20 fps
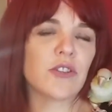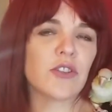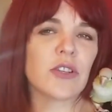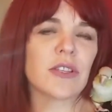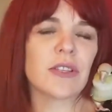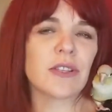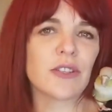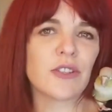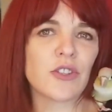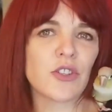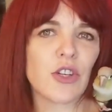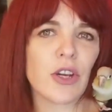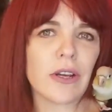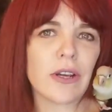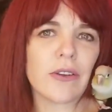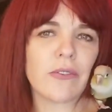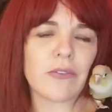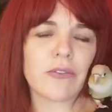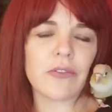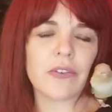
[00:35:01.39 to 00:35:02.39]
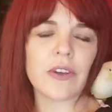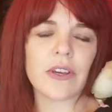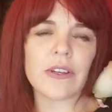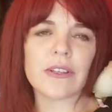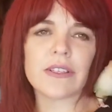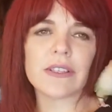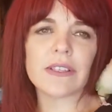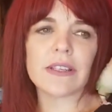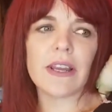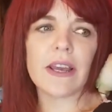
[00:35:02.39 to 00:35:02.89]
I just a giant
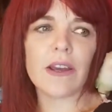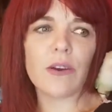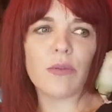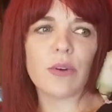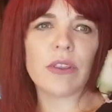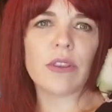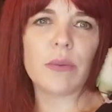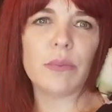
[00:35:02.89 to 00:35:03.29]
face on